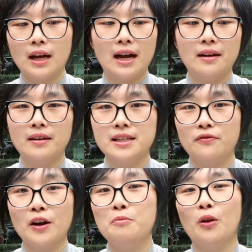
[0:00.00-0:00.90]

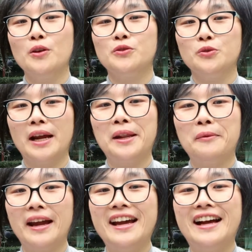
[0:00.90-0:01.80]
It's very blunt
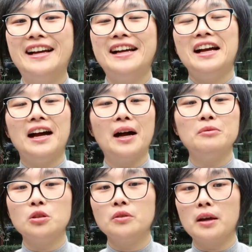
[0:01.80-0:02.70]
anyway. So